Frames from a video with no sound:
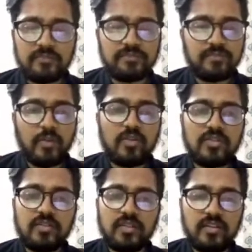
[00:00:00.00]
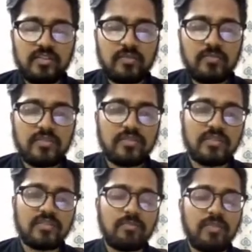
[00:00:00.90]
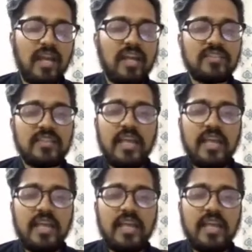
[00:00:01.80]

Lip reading: because the customers, the suppliers,